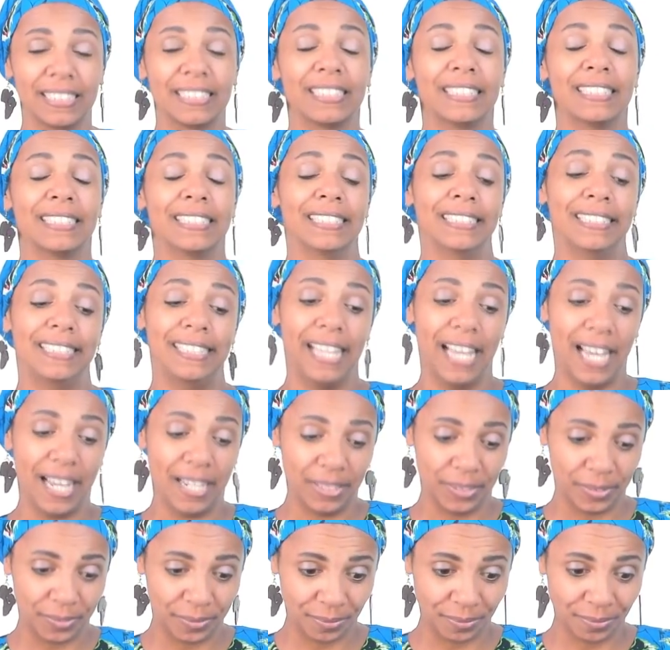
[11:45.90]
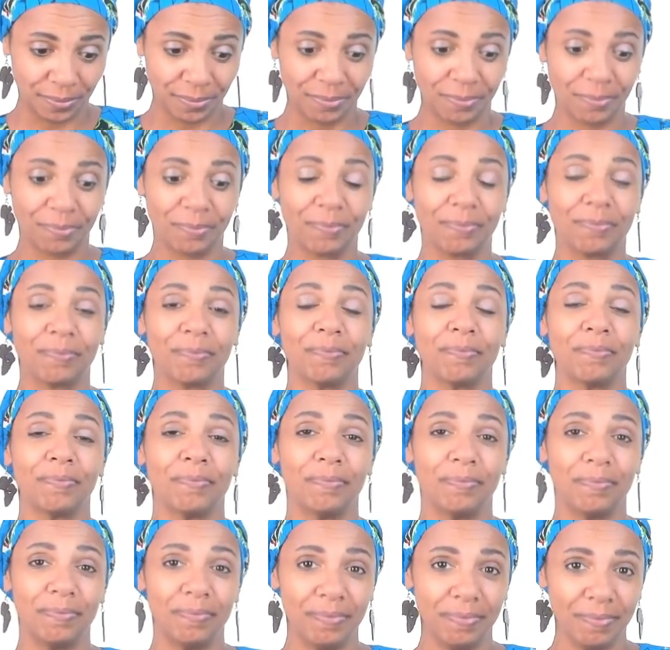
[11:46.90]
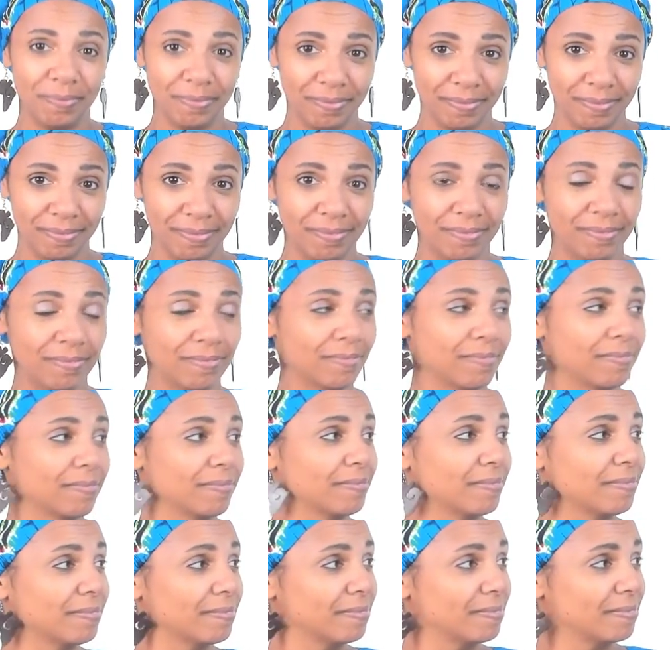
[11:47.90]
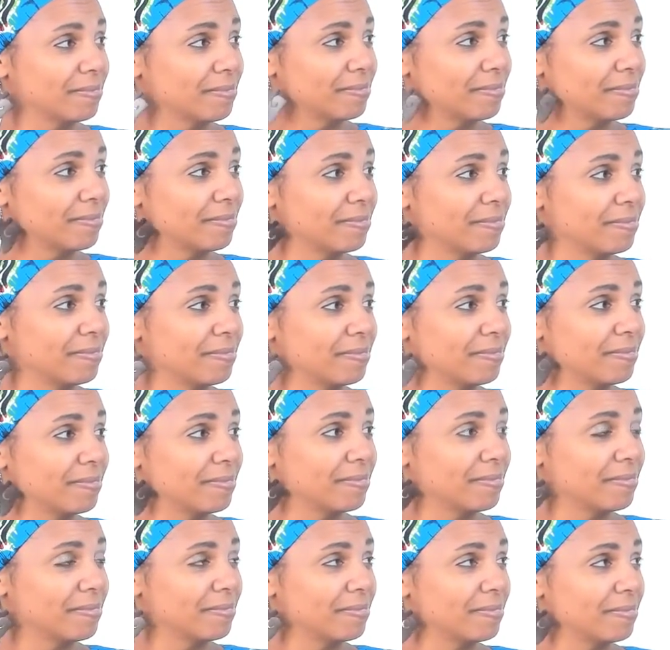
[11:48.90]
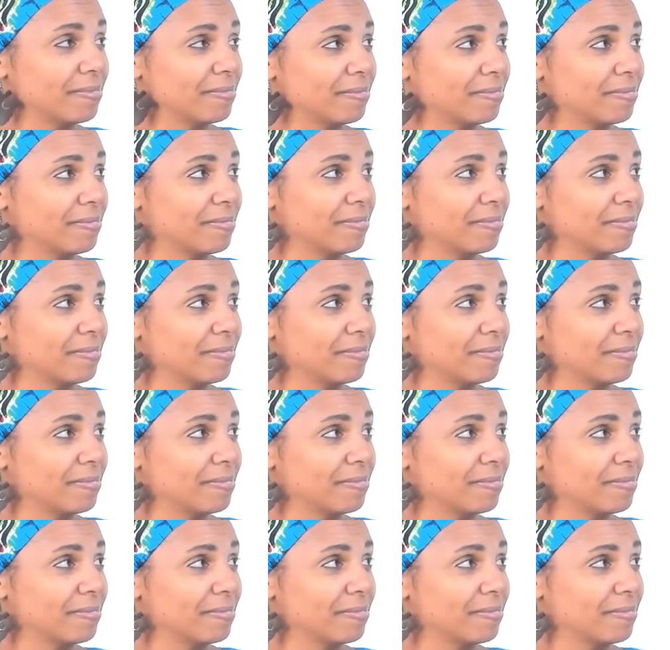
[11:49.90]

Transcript: This person isn't speaking.